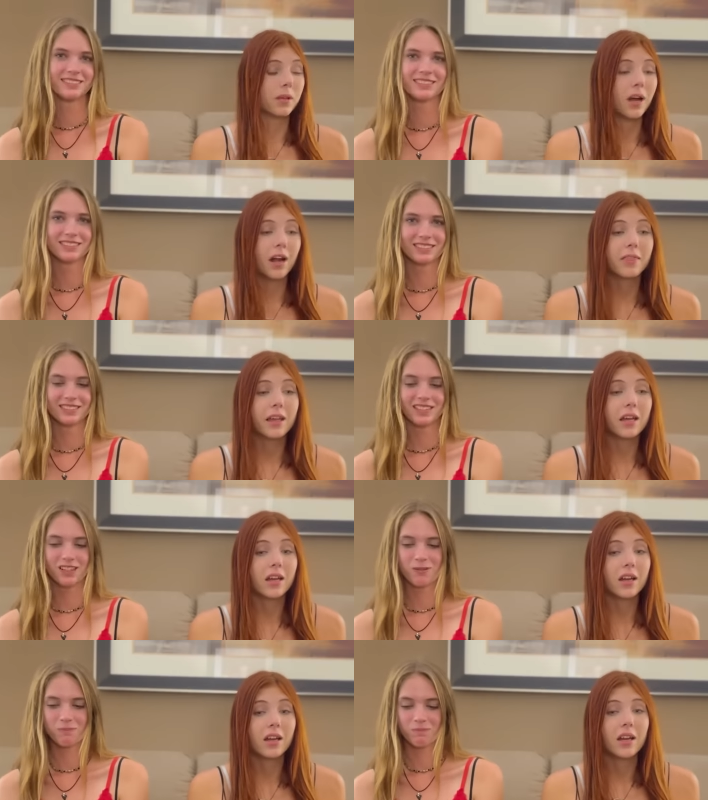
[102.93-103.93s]
Speaker 1: we got
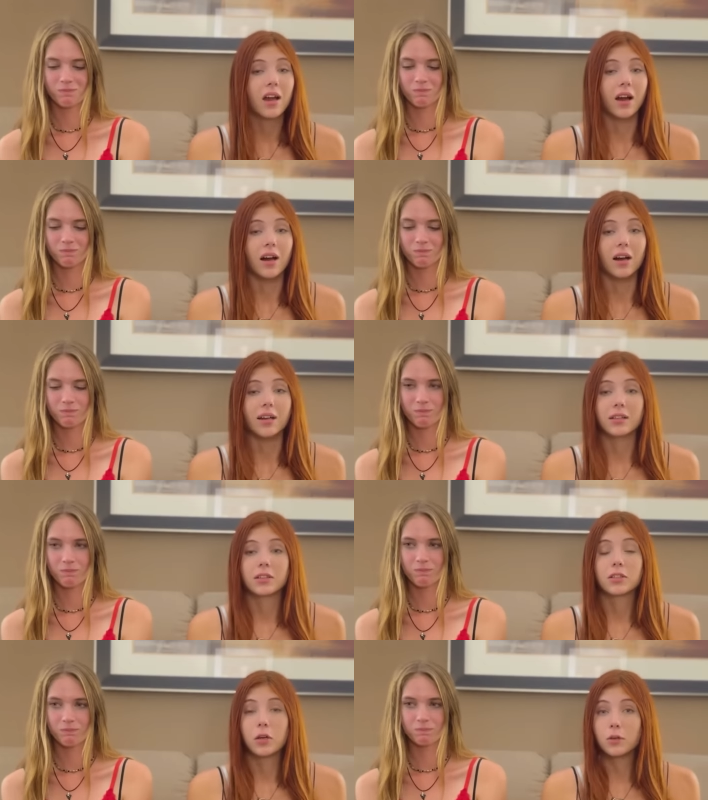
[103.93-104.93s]
there, uh,
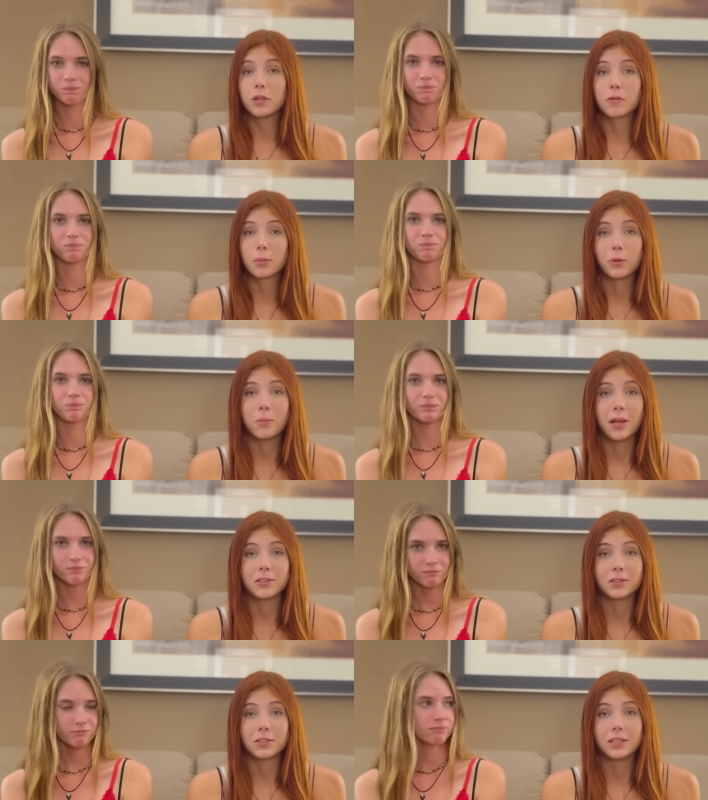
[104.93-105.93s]
Cody from
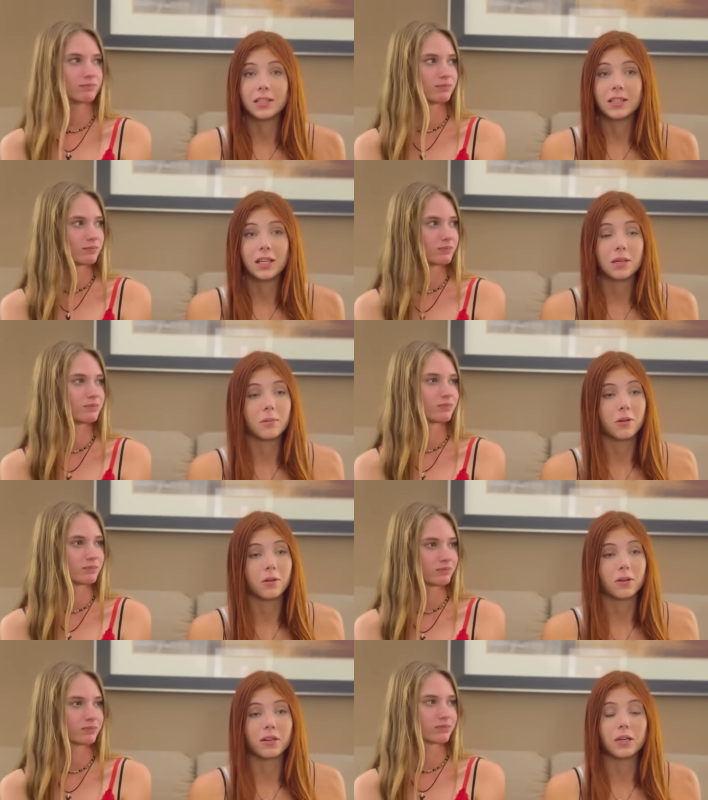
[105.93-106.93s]
Wood-Mizer, he
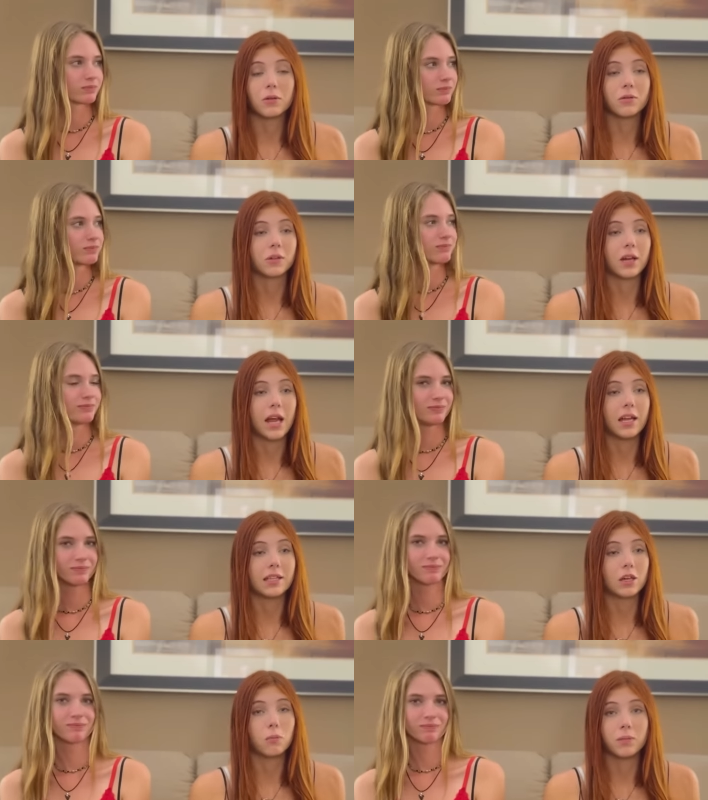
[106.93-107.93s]
came right over and
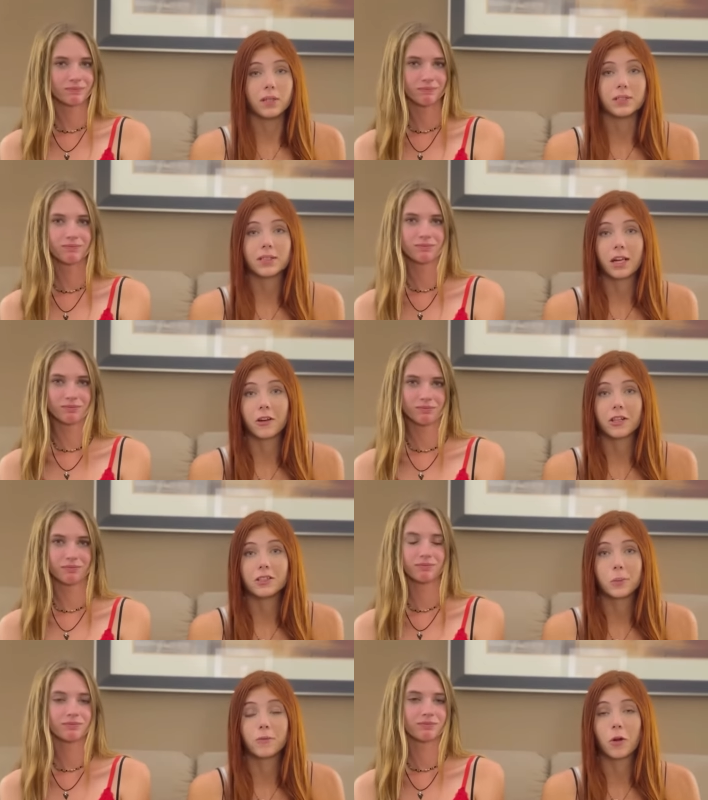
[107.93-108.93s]
helped us carry
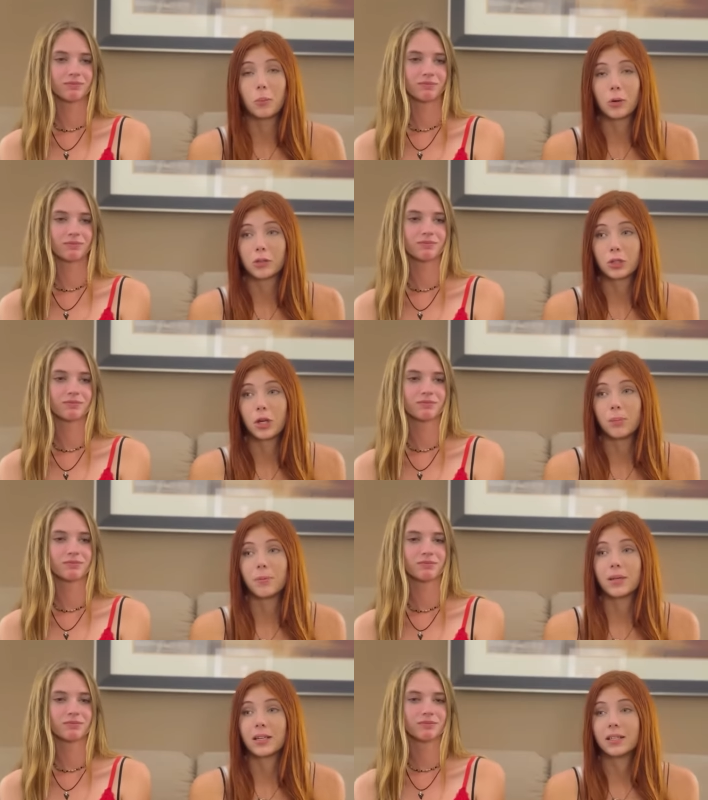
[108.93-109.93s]
some of our merch up
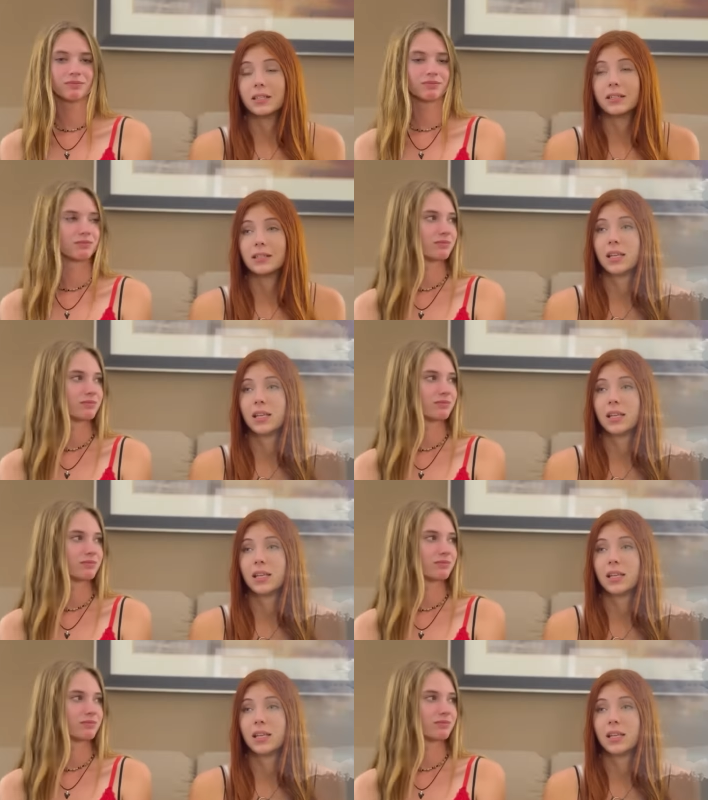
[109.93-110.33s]
because